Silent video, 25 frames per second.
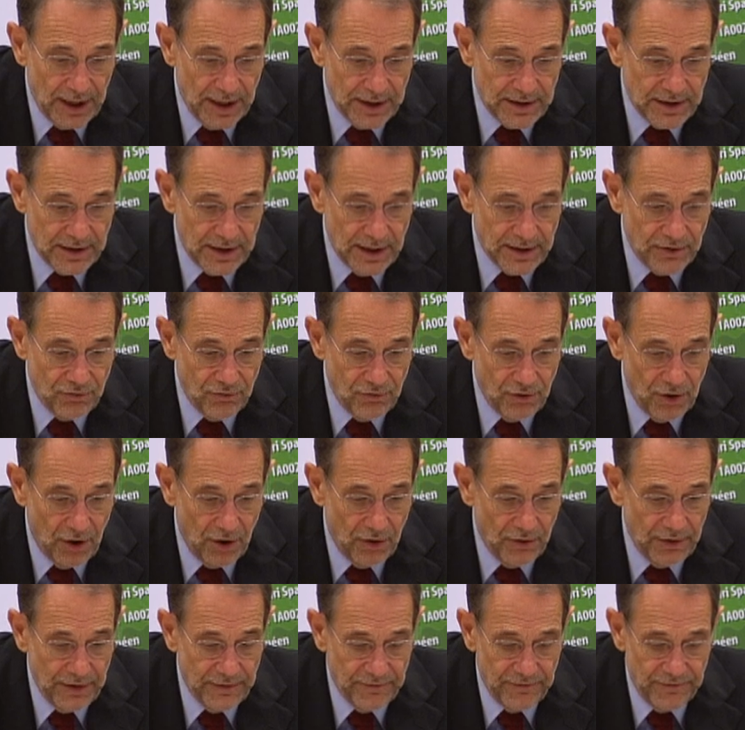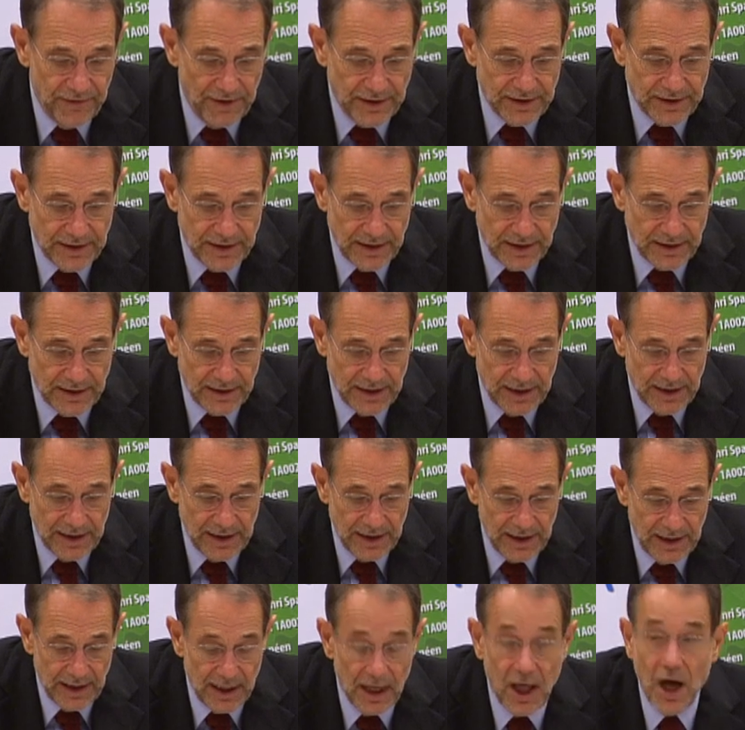has, as you know, invested
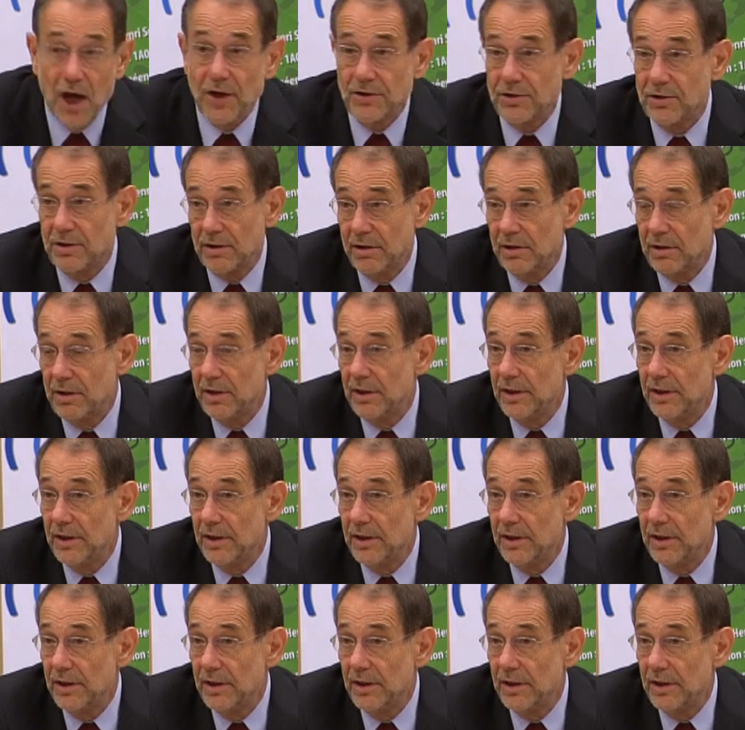a lot